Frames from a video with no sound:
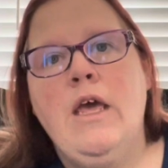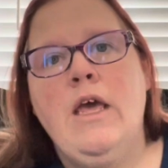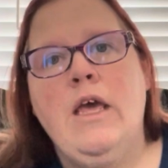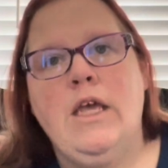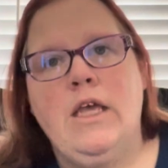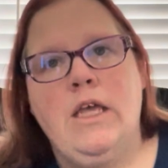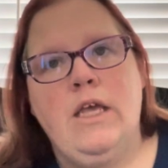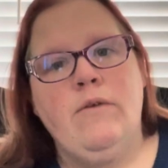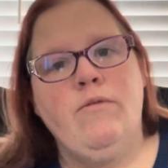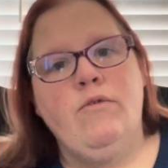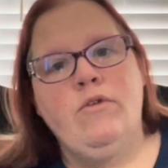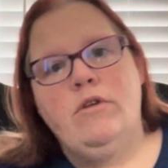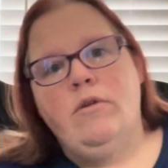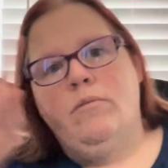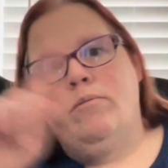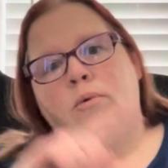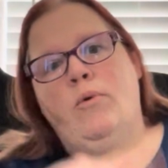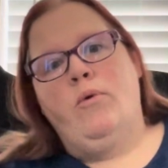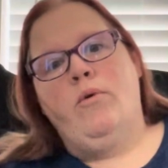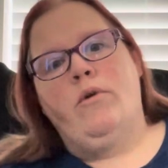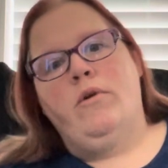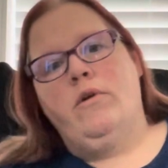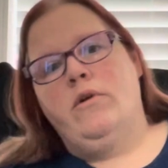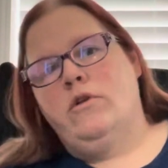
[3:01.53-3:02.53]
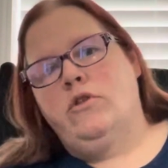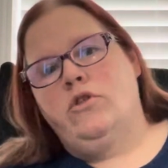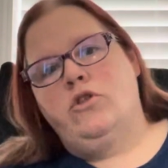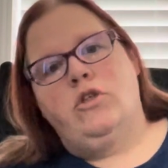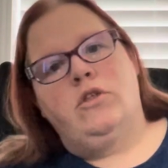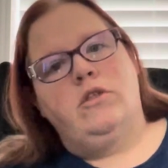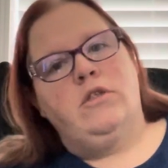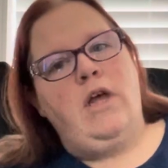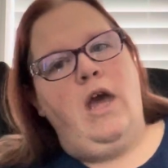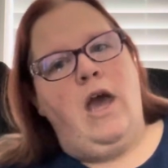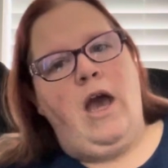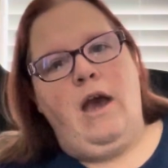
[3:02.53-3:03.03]
Even the border, it's
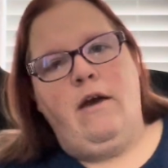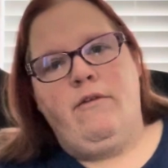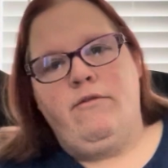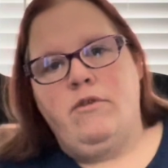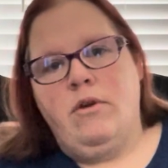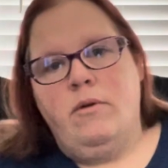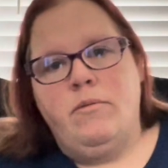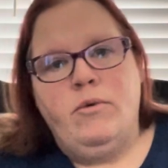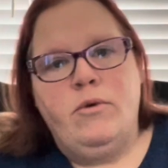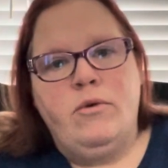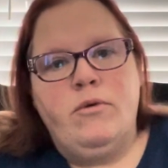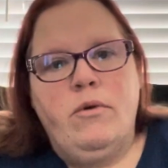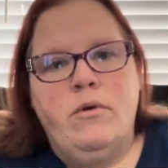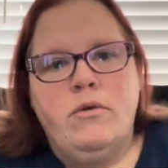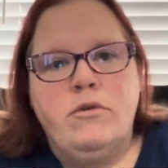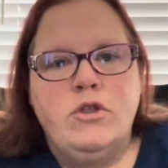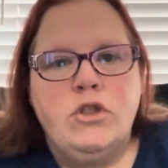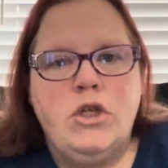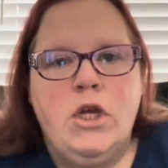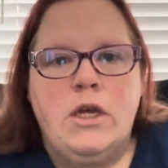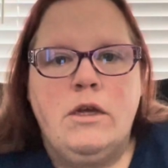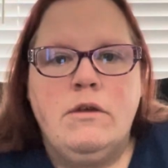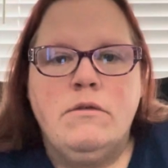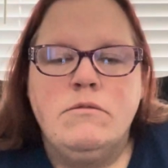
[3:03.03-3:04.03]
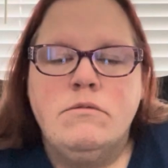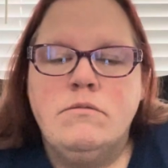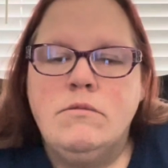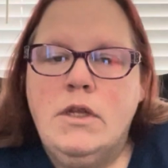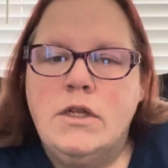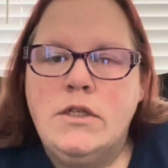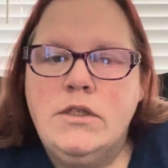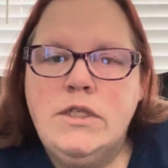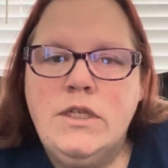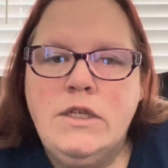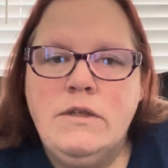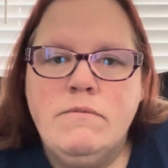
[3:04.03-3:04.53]
just half double crochet.
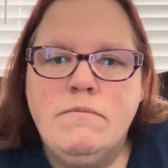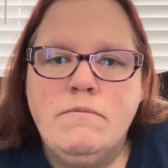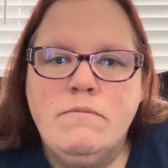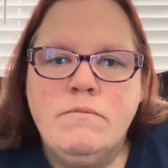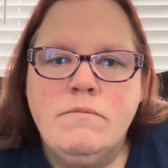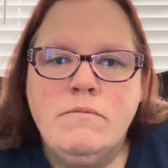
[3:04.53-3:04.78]
That's it.